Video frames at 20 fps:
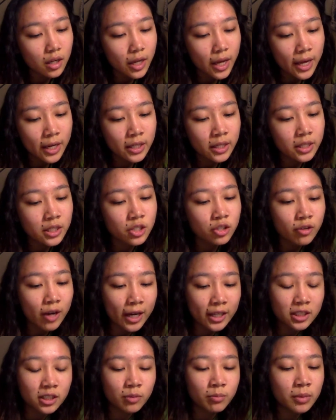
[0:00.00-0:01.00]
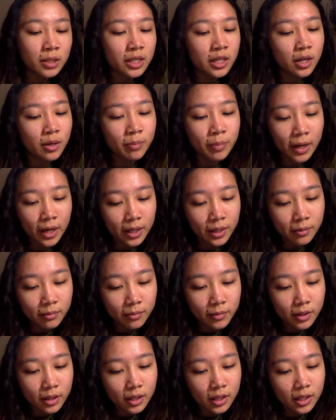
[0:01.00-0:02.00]
and intractably a pipe.
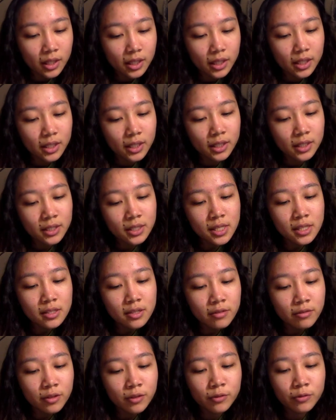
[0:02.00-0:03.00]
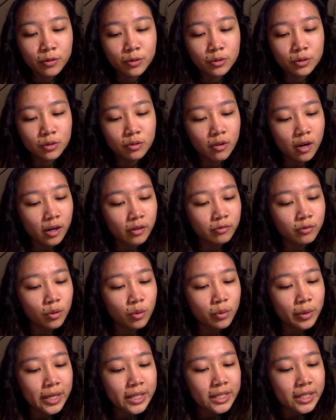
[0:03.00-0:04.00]
It is as if the photograph
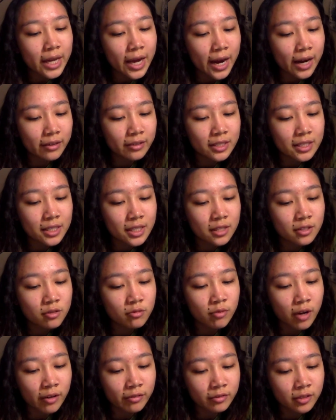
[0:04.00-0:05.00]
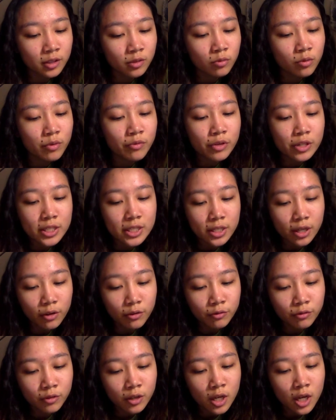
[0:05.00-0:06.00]
always carries its referent with
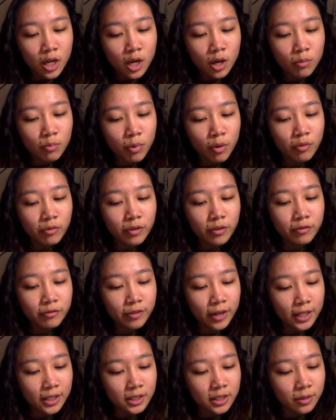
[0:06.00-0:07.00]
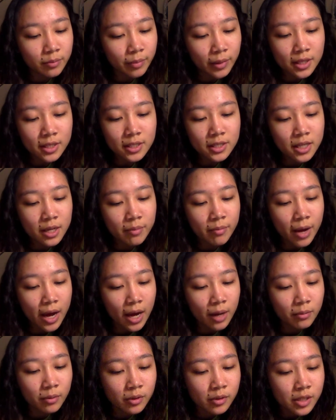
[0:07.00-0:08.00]
itself, both affected by the same
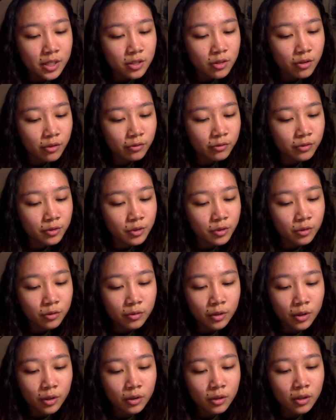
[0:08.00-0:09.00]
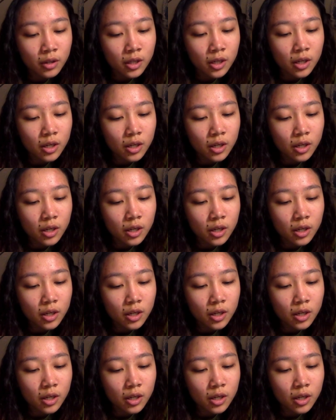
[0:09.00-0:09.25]
amorous or funereal